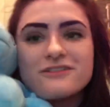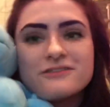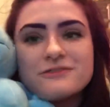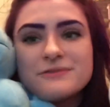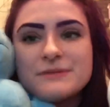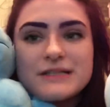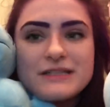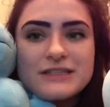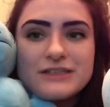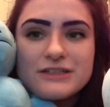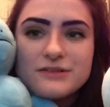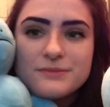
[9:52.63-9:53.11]

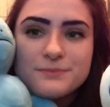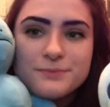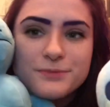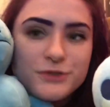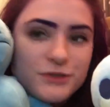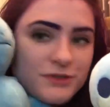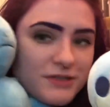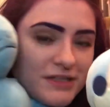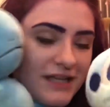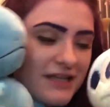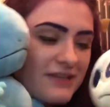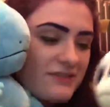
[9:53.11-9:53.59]
my little
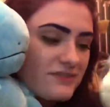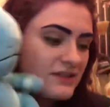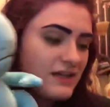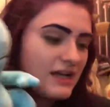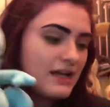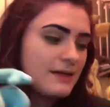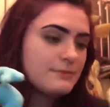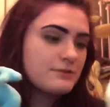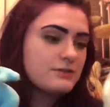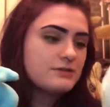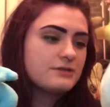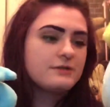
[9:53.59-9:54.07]
bootleg
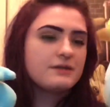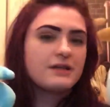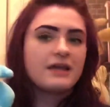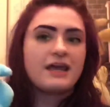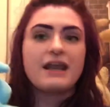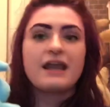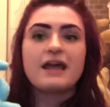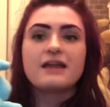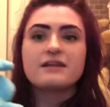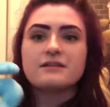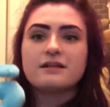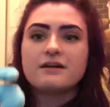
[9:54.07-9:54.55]
Sobble,
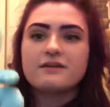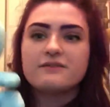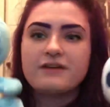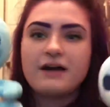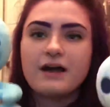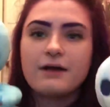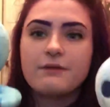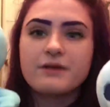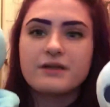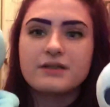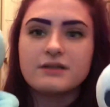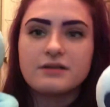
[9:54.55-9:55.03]
and I love
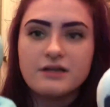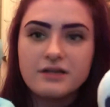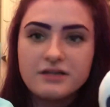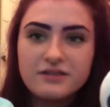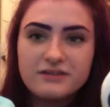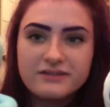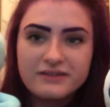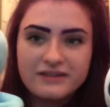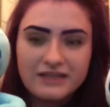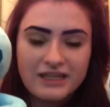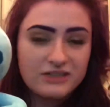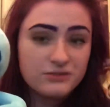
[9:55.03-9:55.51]
how he
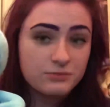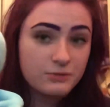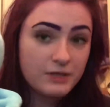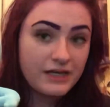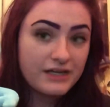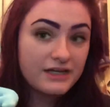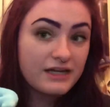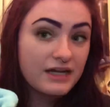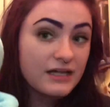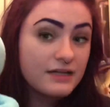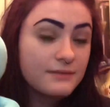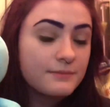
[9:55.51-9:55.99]
looks, and that's why
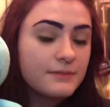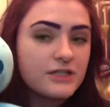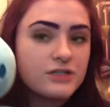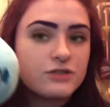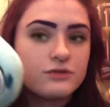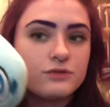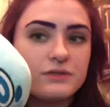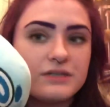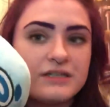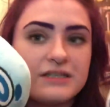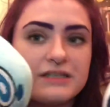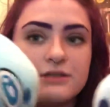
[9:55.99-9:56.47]
I got him. I
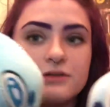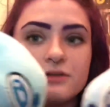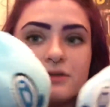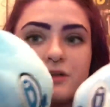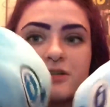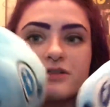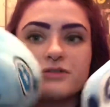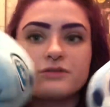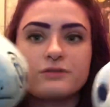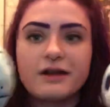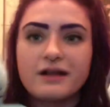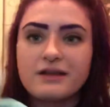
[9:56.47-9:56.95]
knew he didn't
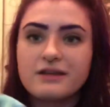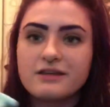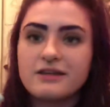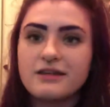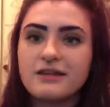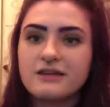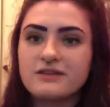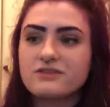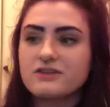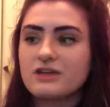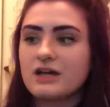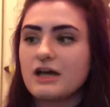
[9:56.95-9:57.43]
look directly
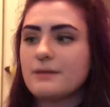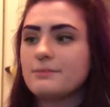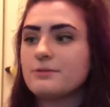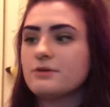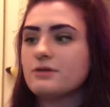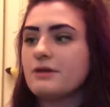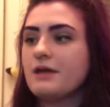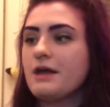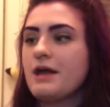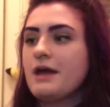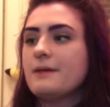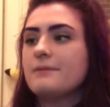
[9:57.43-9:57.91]
like
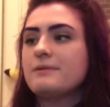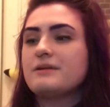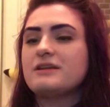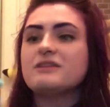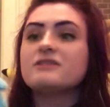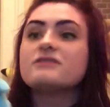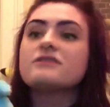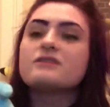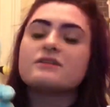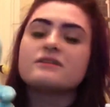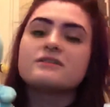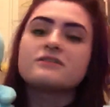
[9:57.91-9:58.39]
Sobble, but
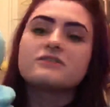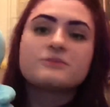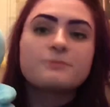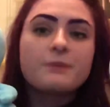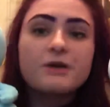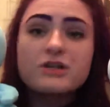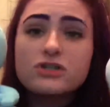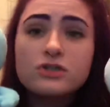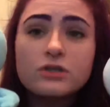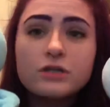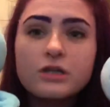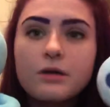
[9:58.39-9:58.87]
he's a
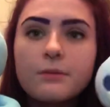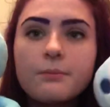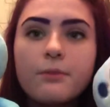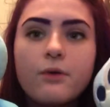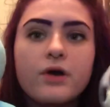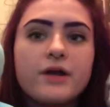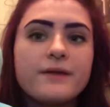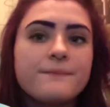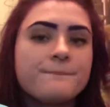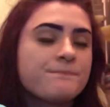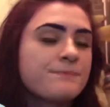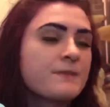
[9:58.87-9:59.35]
special little
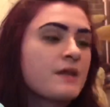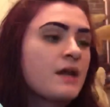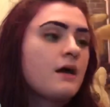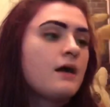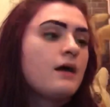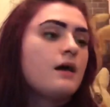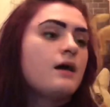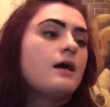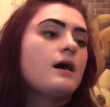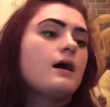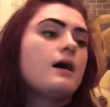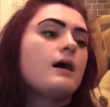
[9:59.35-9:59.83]
boy.
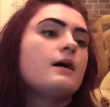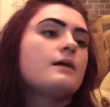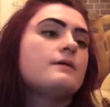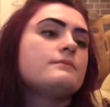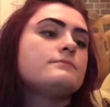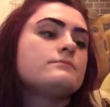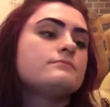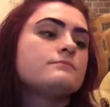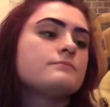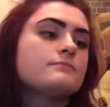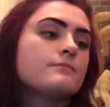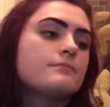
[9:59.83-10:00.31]

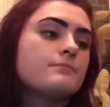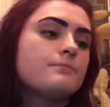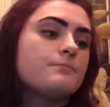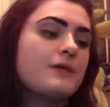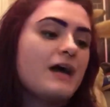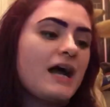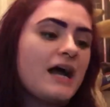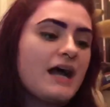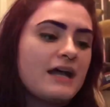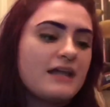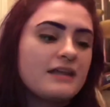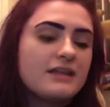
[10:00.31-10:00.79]

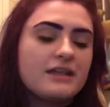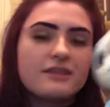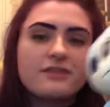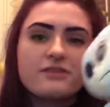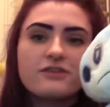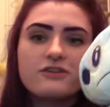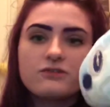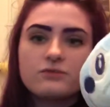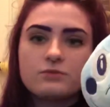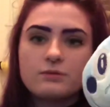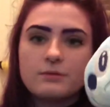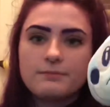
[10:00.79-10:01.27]
But I like
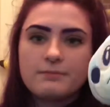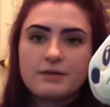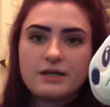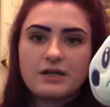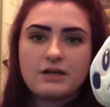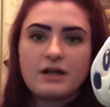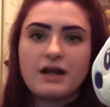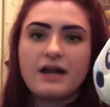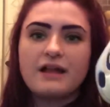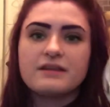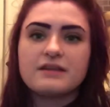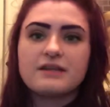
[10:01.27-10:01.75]
this one
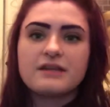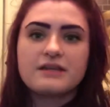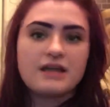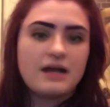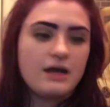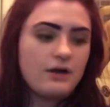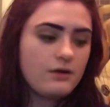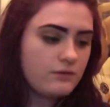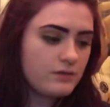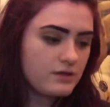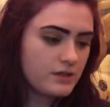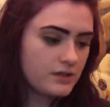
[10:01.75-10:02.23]
better. I like
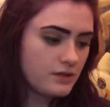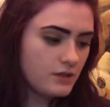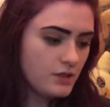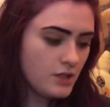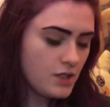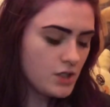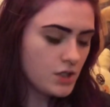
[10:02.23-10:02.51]
how it